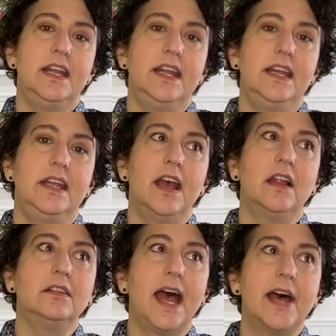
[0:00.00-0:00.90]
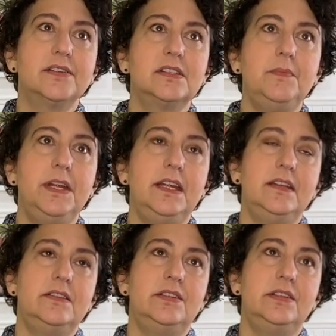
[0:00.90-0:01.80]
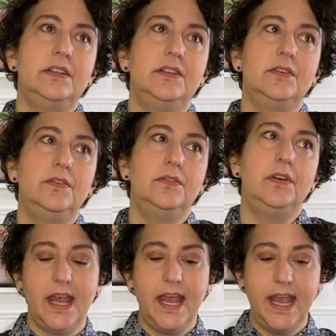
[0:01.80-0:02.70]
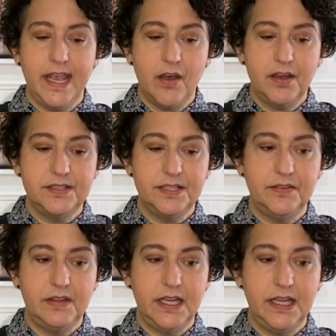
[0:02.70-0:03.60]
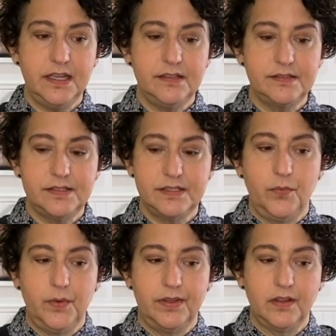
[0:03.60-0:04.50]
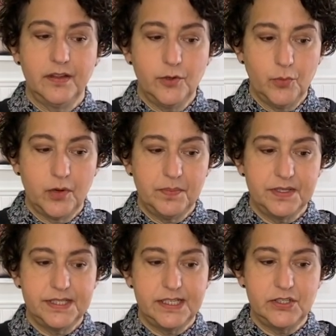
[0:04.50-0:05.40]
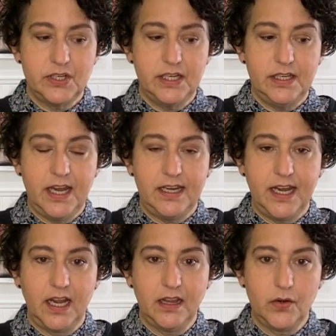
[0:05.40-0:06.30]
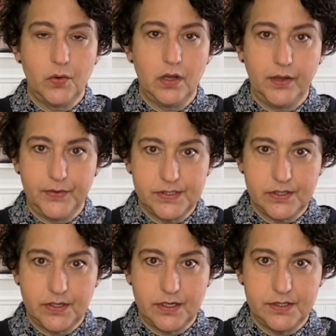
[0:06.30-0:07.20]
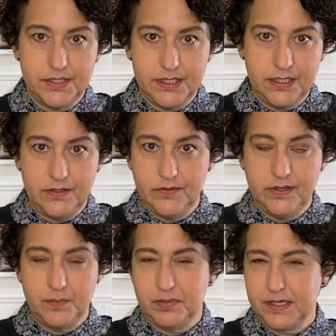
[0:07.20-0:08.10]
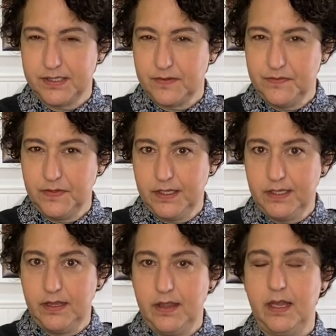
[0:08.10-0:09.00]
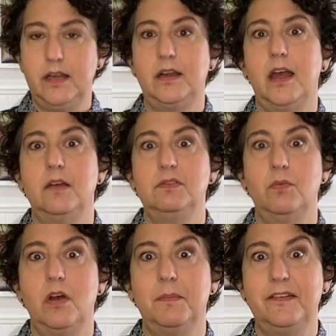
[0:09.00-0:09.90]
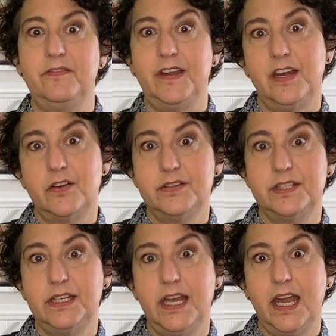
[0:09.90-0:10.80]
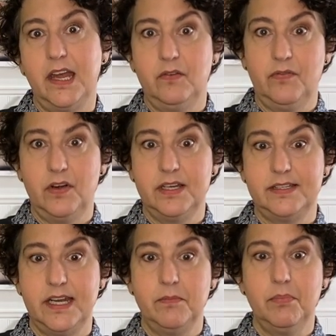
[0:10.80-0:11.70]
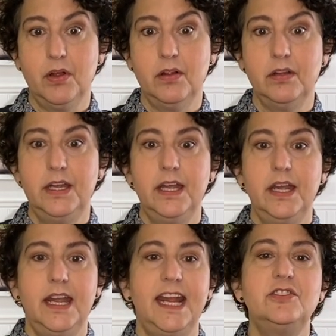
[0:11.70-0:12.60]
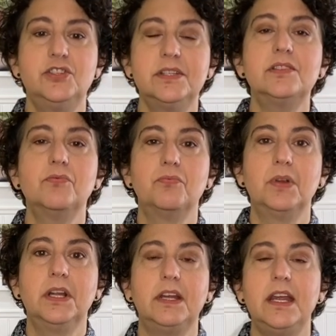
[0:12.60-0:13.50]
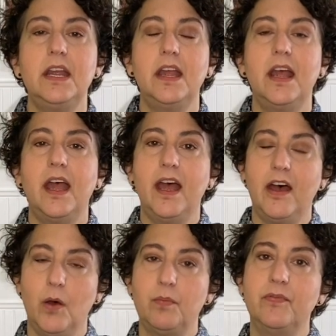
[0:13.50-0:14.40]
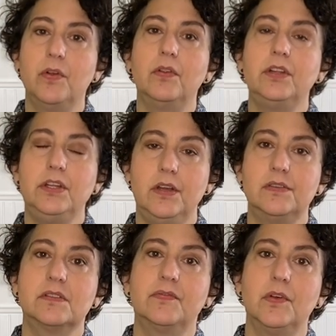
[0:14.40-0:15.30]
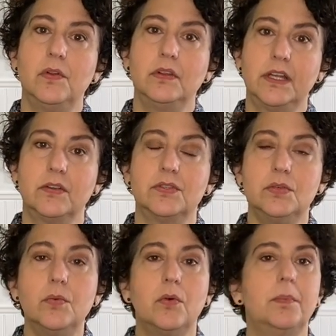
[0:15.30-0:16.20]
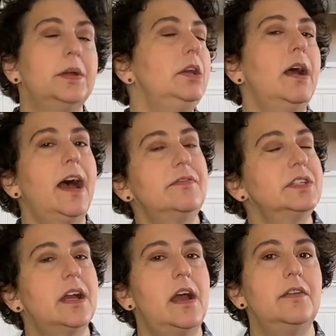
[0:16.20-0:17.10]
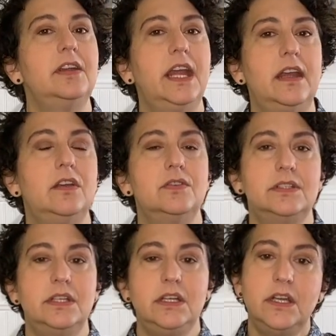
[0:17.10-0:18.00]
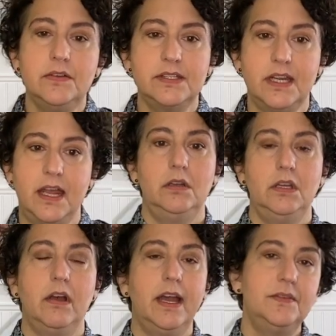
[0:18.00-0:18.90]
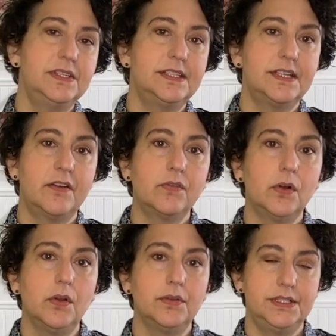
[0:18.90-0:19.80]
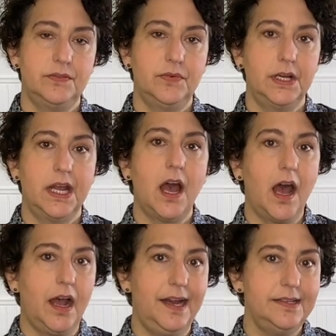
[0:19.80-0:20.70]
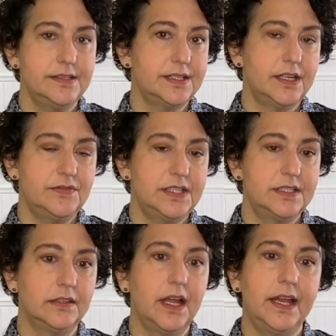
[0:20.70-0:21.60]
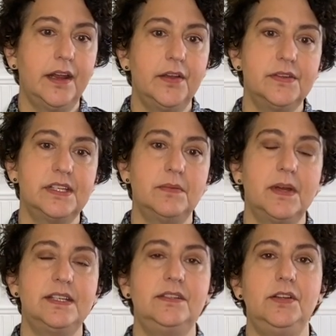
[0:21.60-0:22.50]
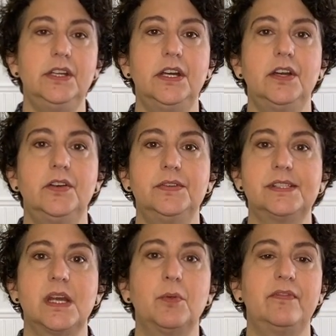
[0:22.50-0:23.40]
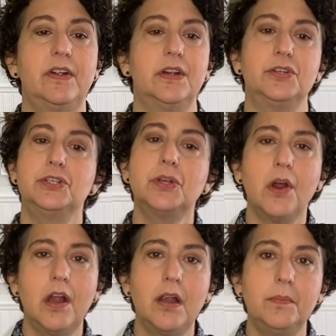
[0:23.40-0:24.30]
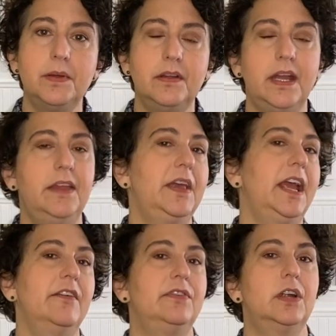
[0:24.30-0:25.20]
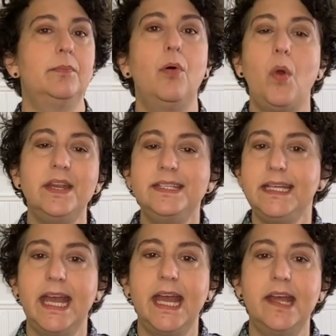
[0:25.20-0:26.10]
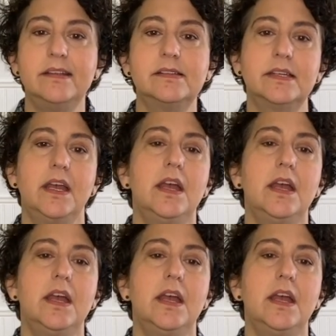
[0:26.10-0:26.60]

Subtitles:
It allows me to hang on to things with a little more precision and get a little closer to the presser foot than I would want my fingers to get, for example. It's just a really helpful, useful little tool, but you have to kind of get used to using it. Now, I have several different kinds of stilettos in my studio. Some are very sharp and they have very pointy ends.